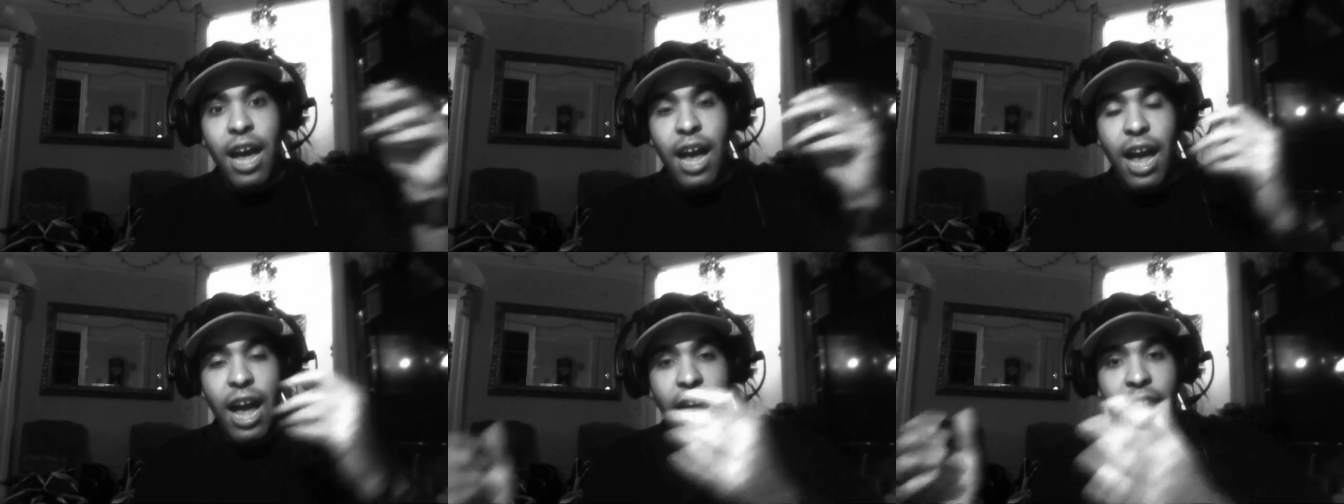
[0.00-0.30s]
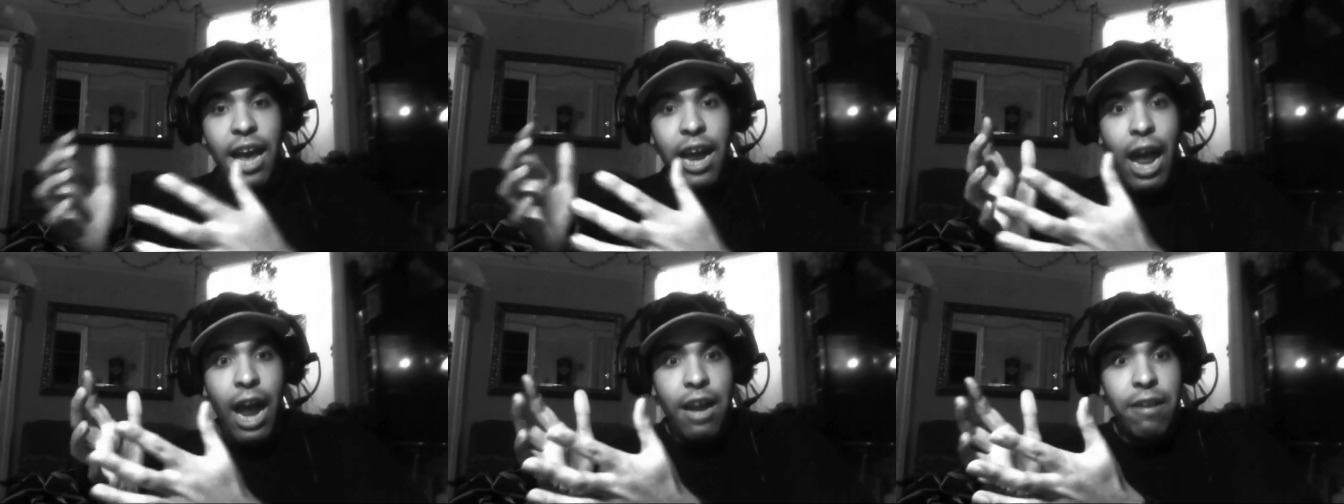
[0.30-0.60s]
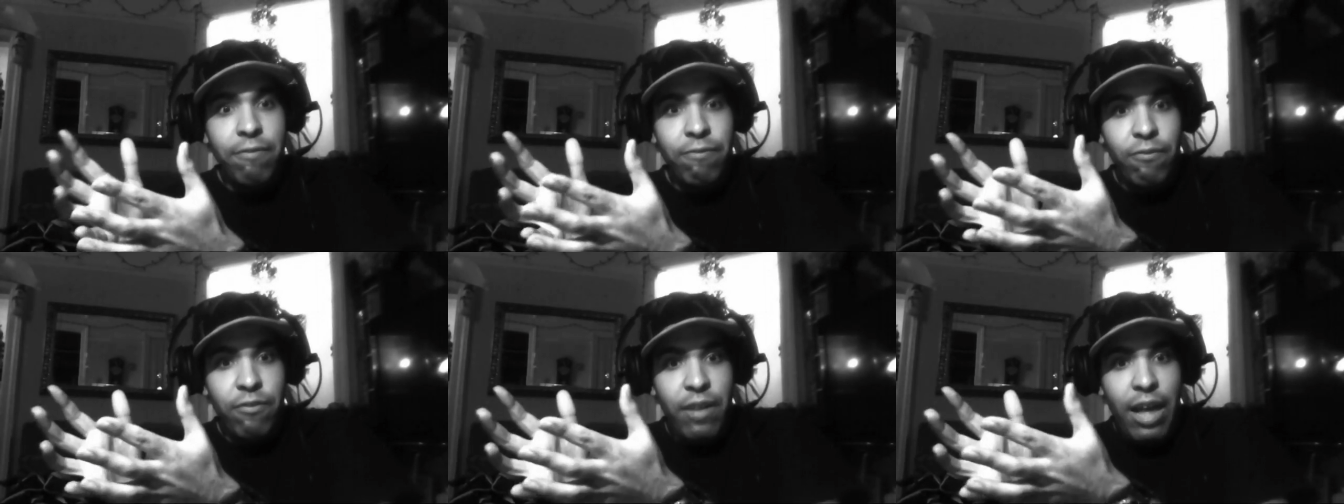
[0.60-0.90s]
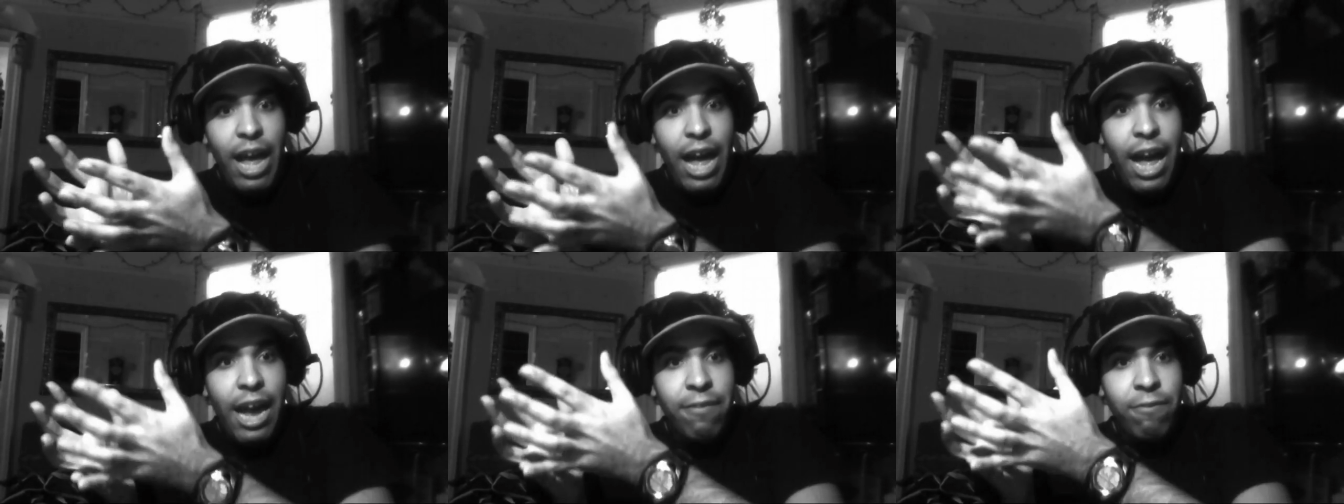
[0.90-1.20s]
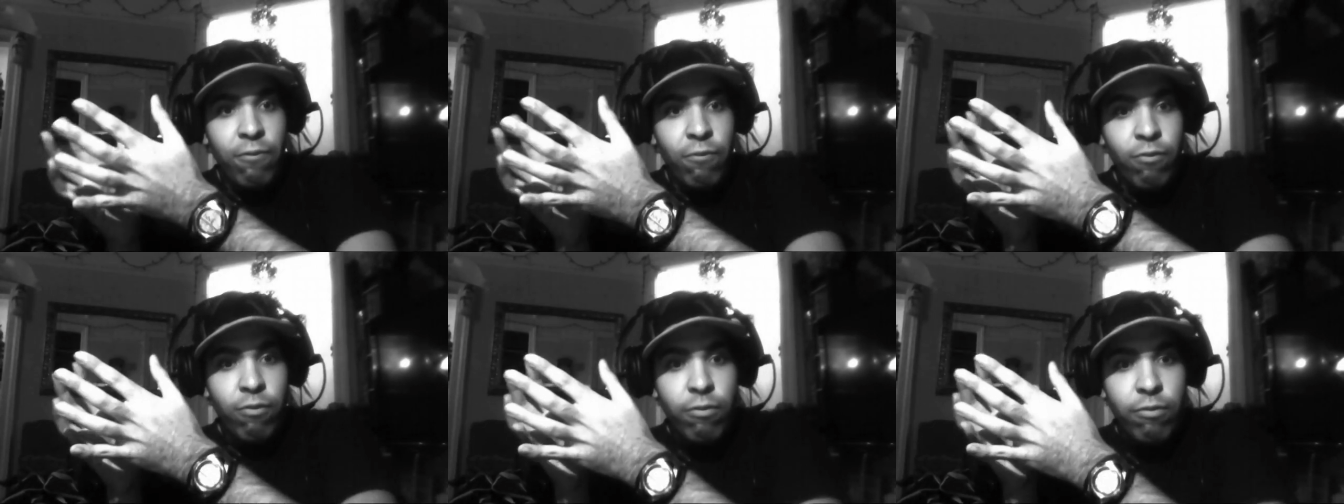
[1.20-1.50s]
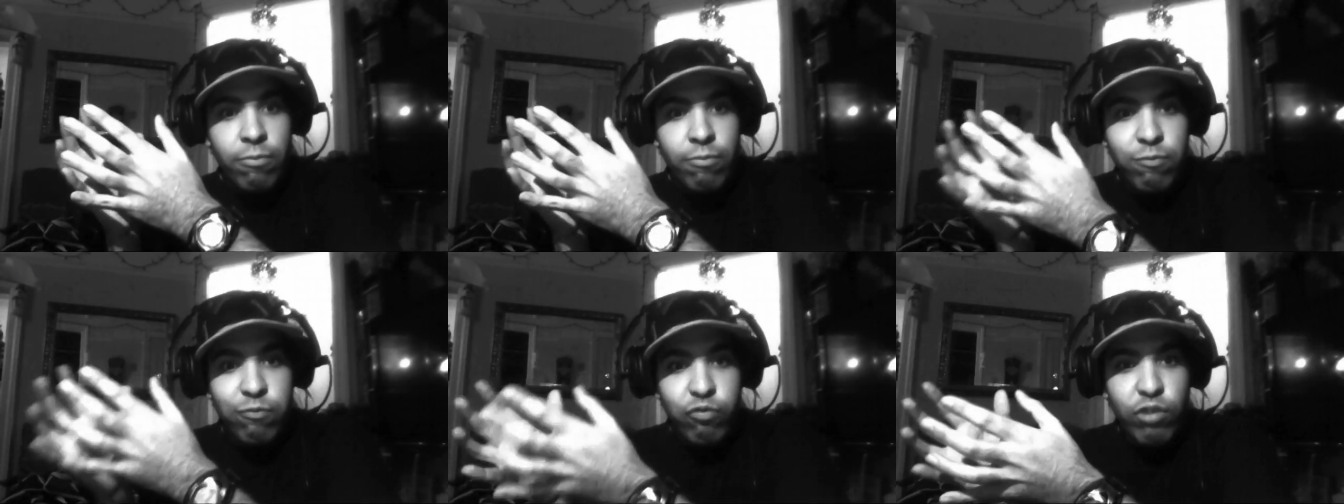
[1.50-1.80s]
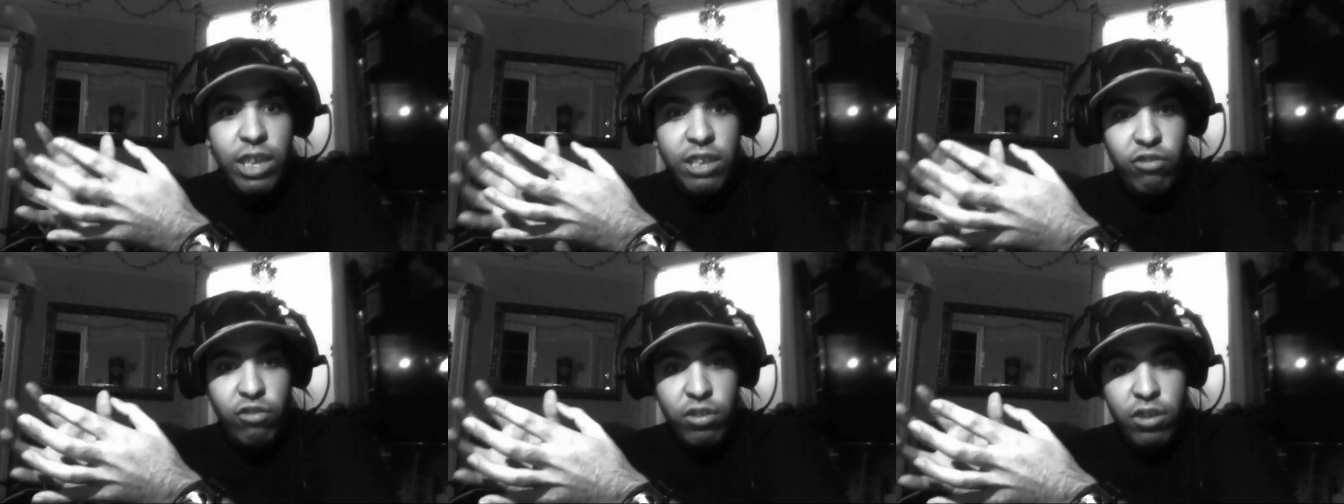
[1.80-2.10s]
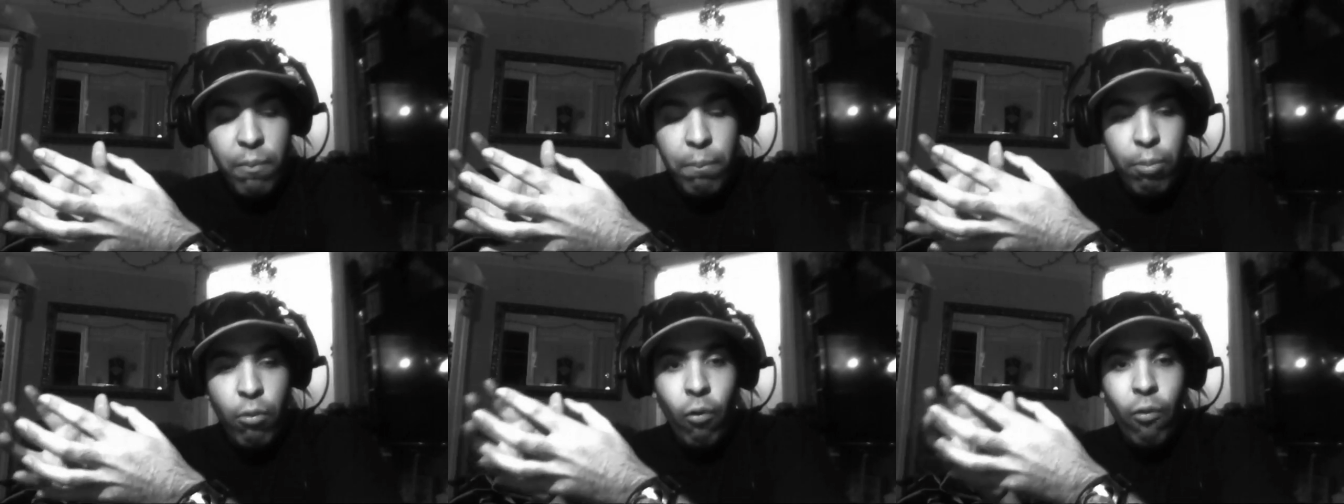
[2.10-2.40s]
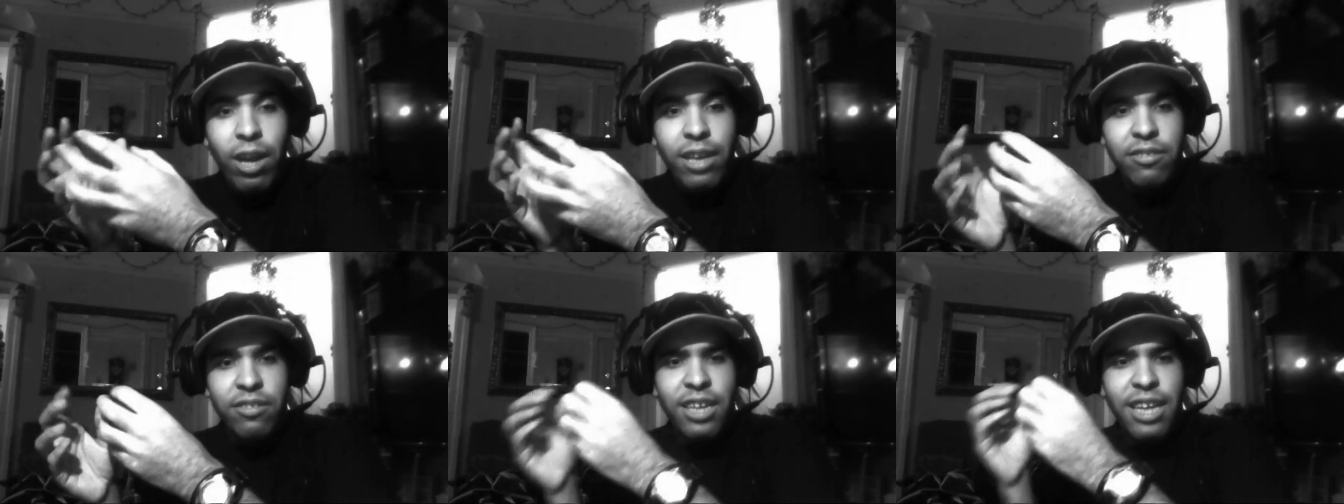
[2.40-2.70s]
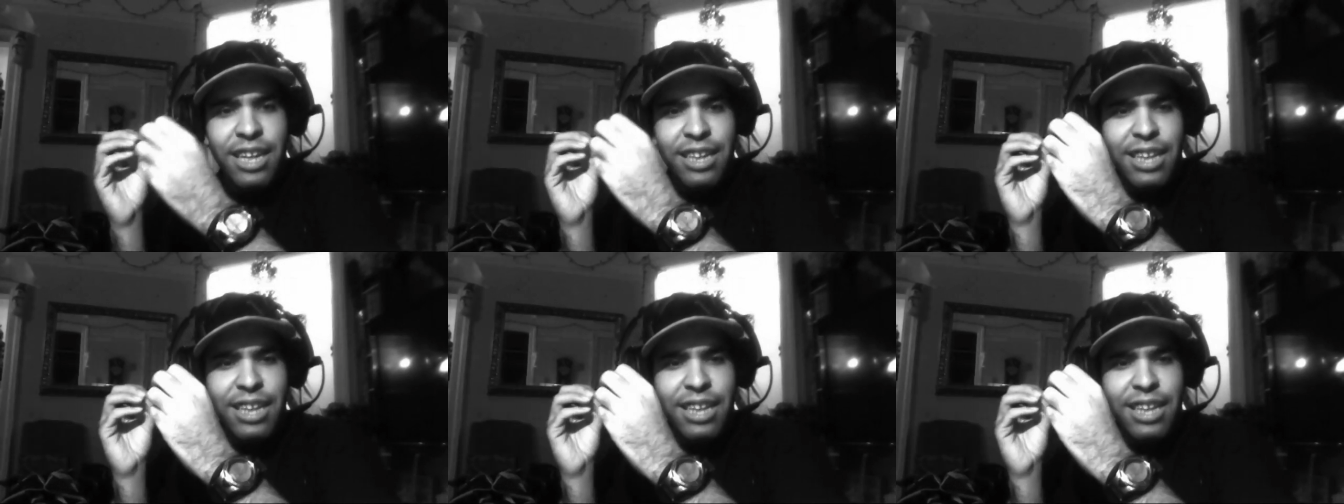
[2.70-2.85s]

I've reached to the point